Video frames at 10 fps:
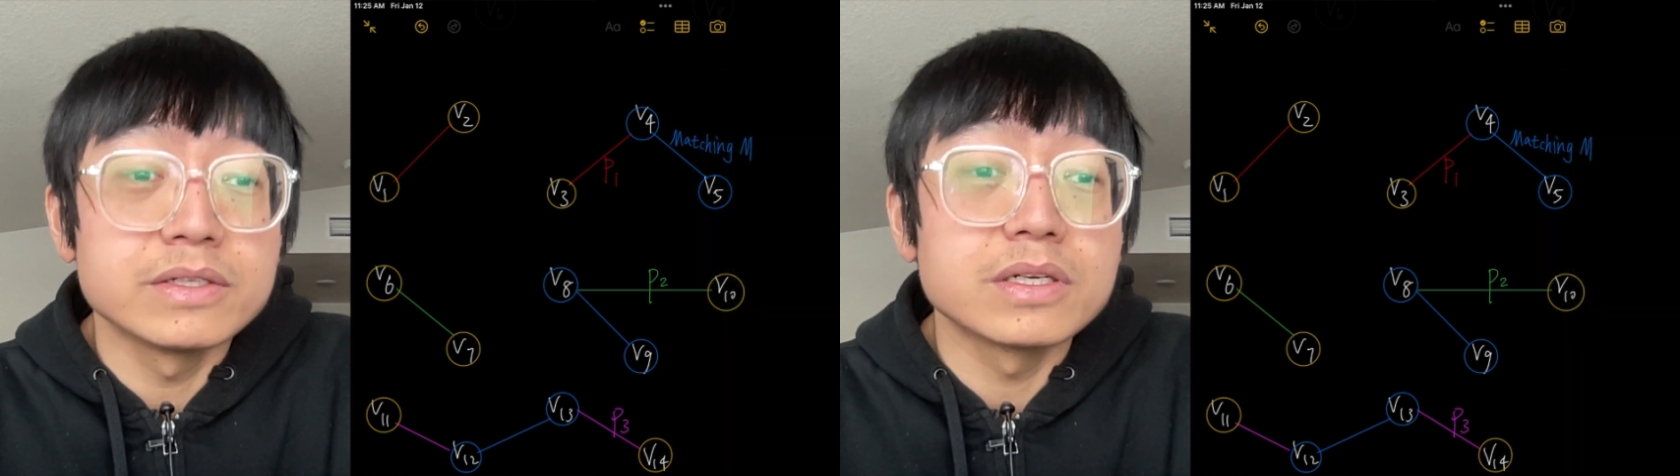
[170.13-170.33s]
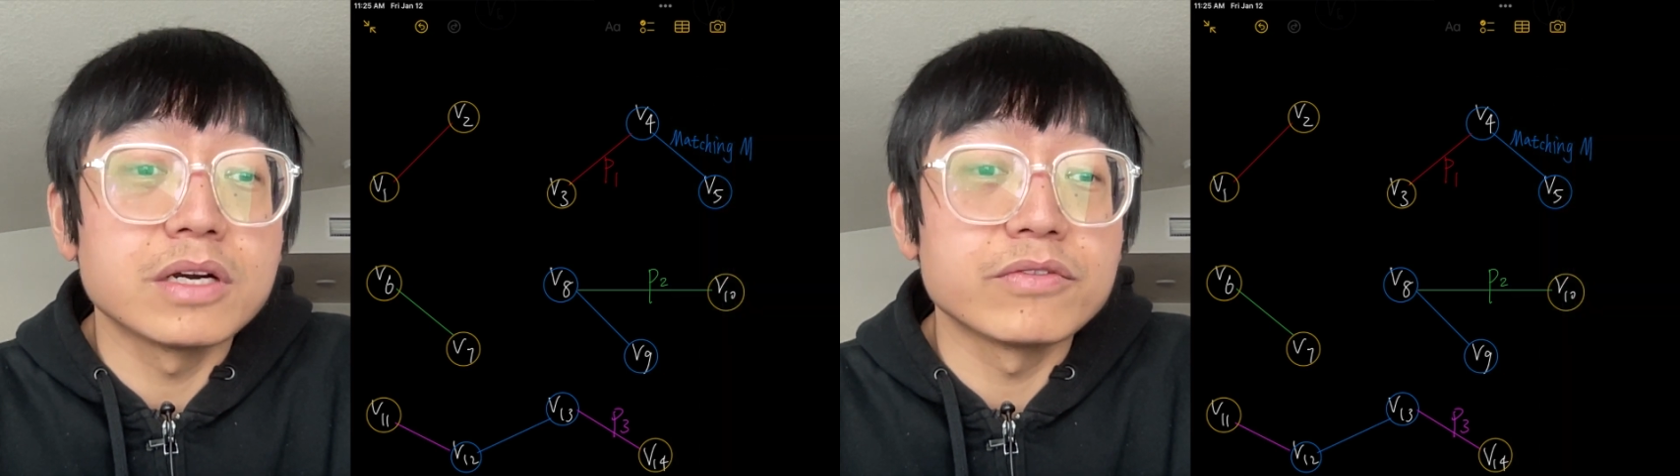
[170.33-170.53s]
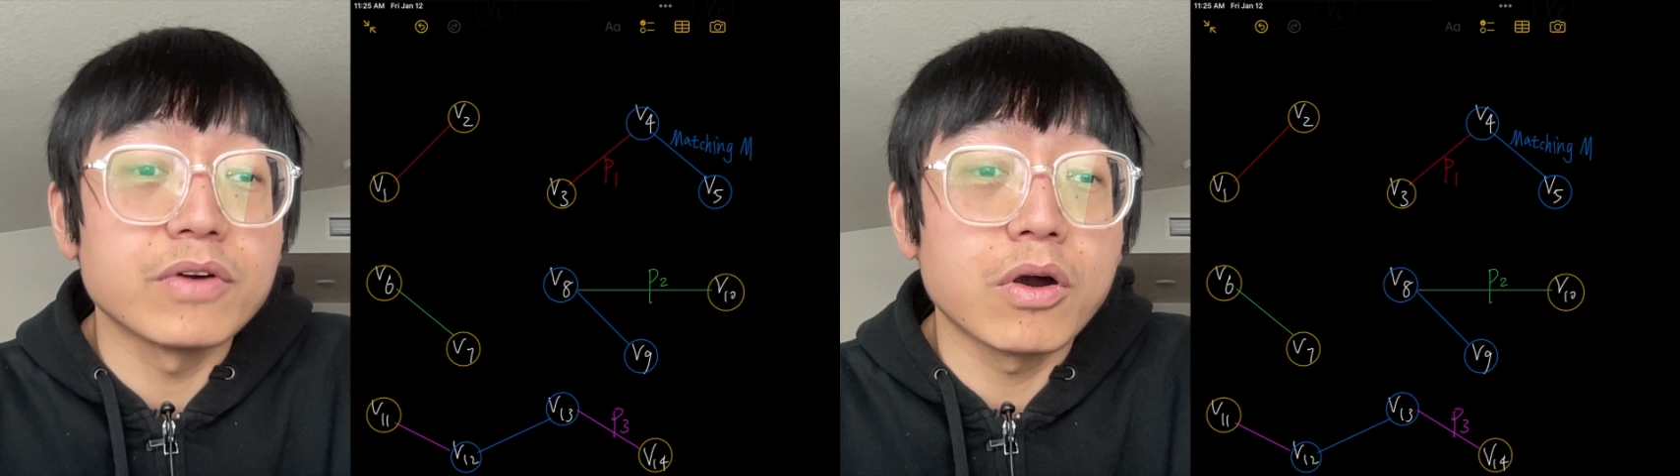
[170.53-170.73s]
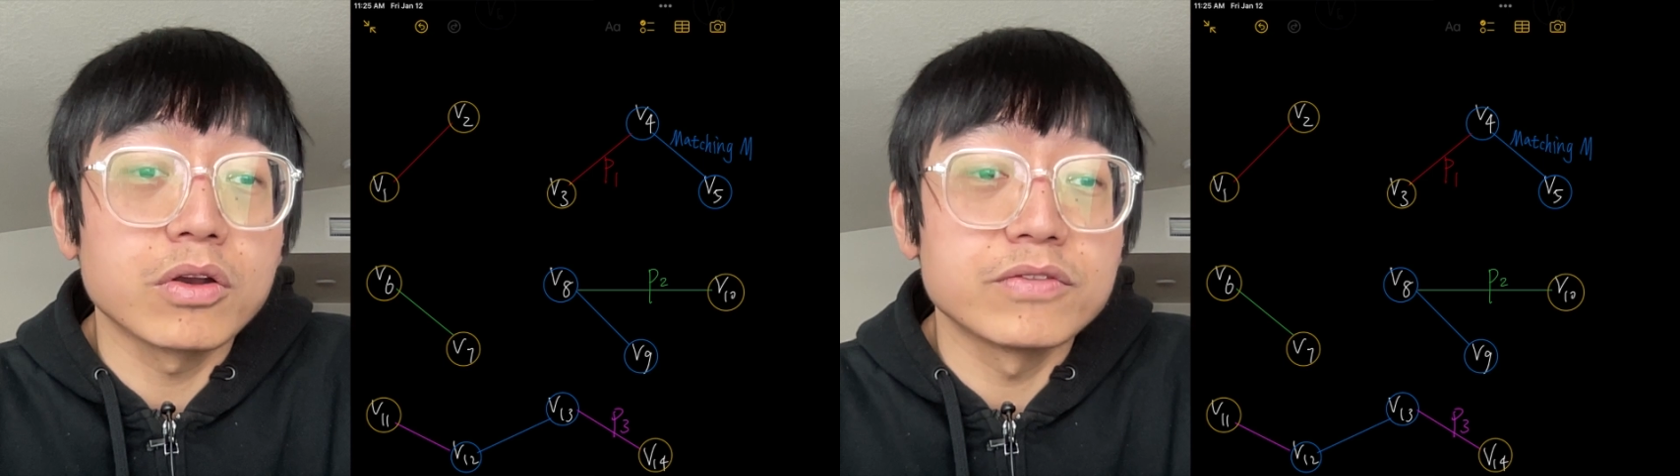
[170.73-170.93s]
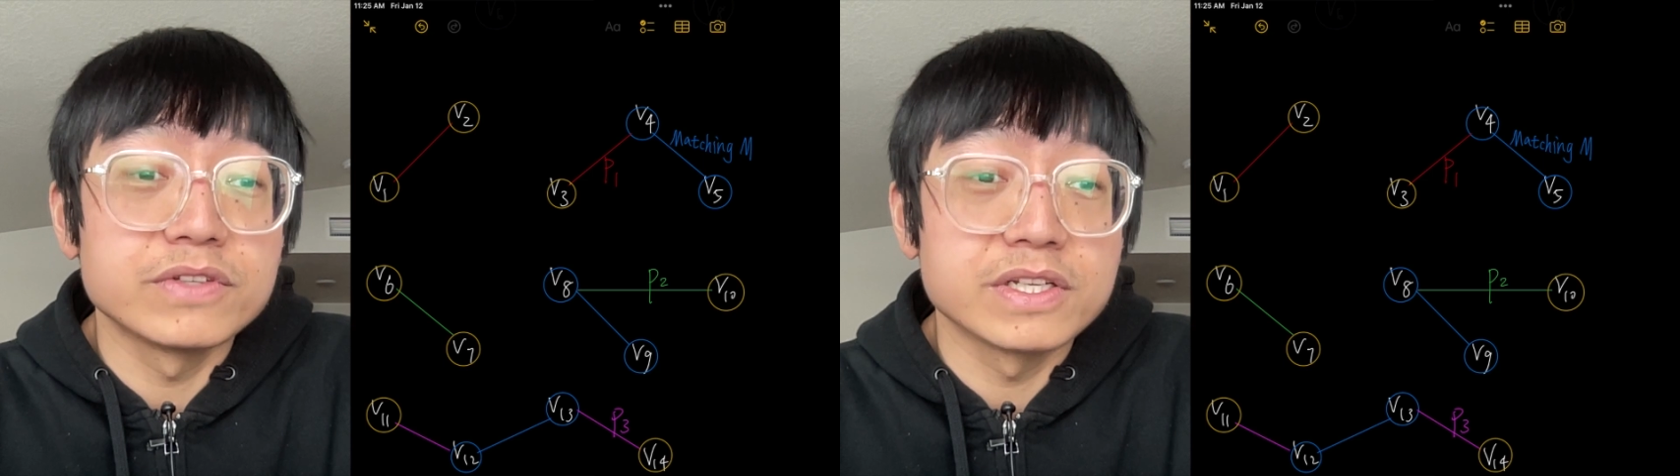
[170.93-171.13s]
of all
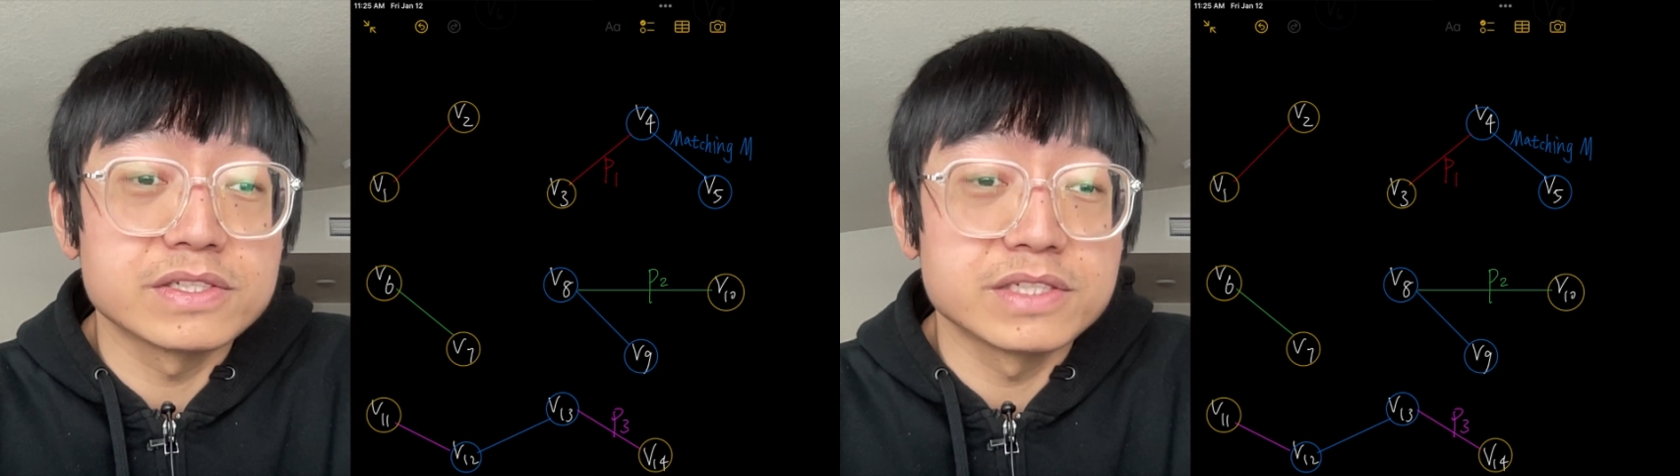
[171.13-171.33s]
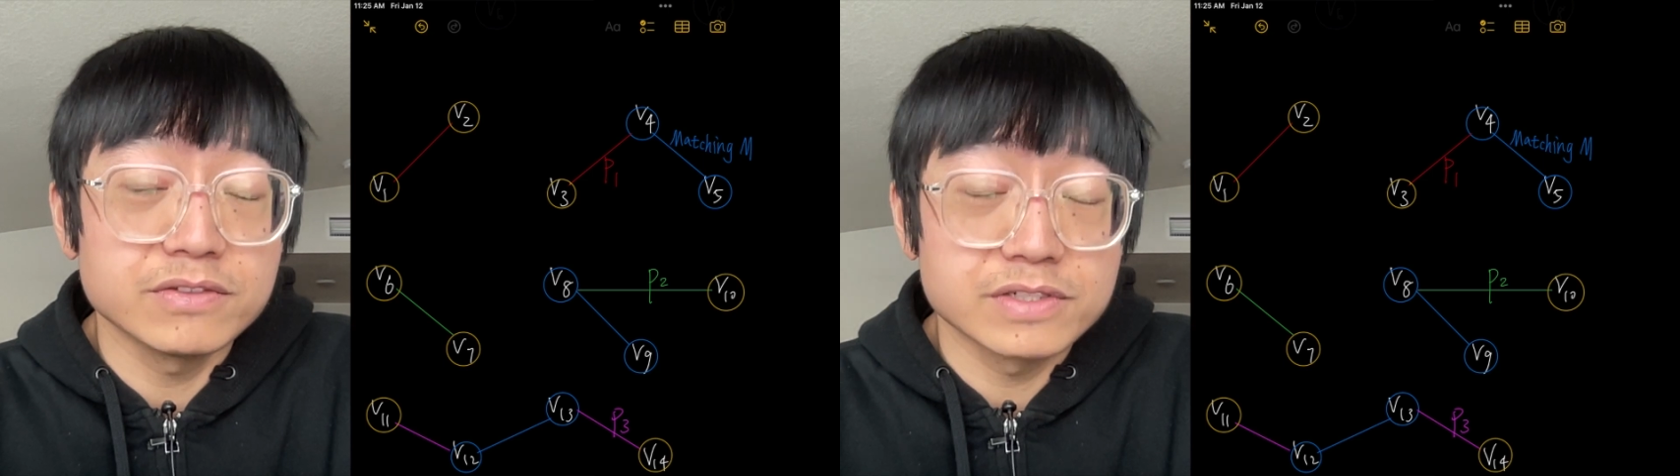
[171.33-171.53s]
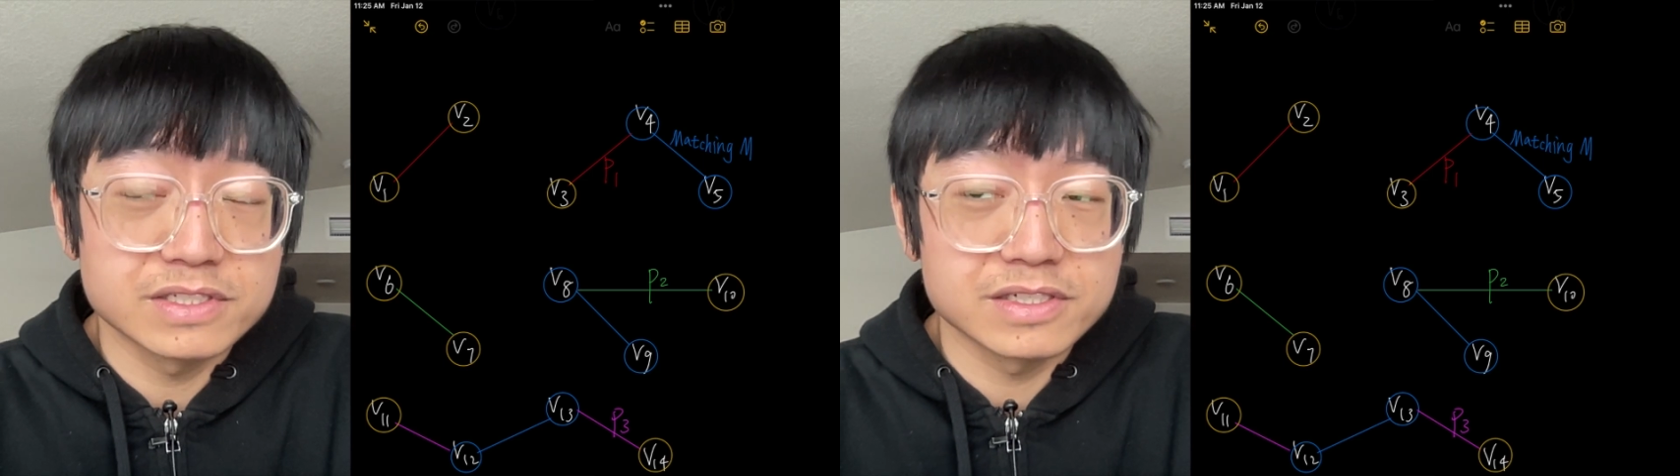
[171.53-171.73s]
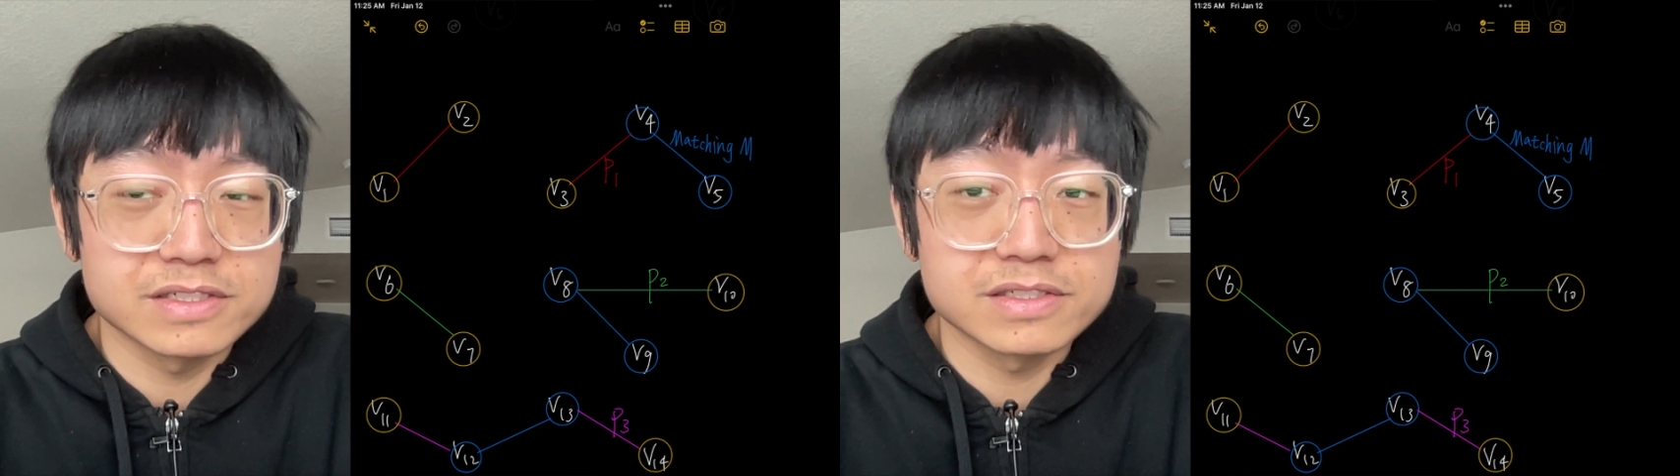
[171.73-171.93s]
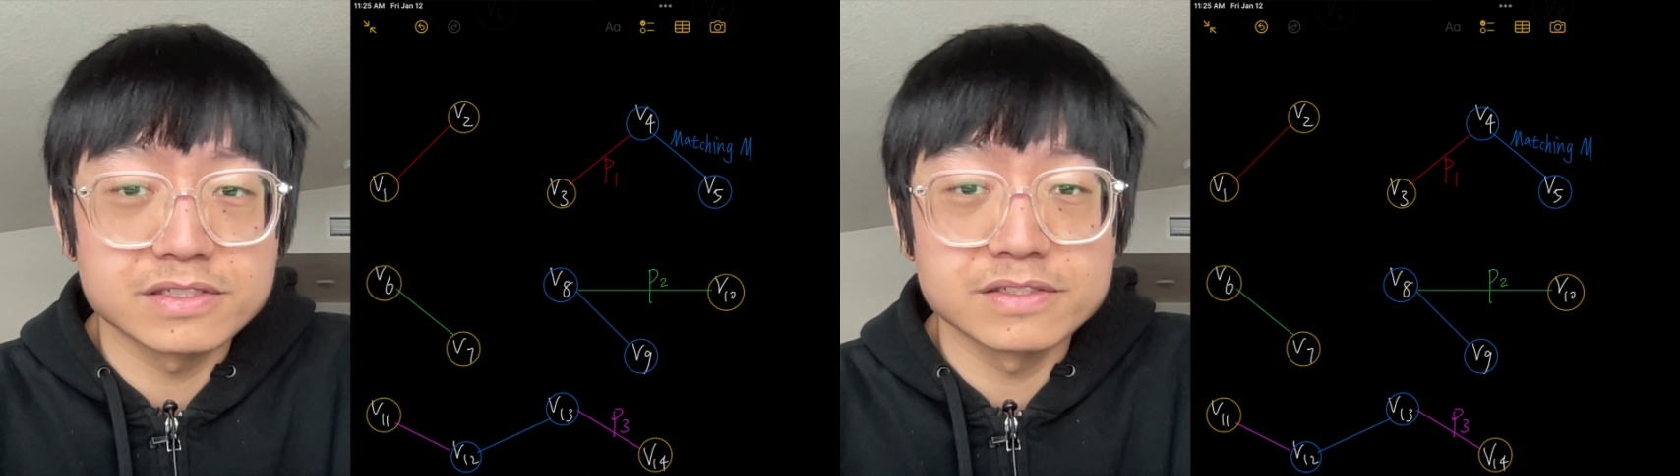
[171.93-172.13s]
of these differences.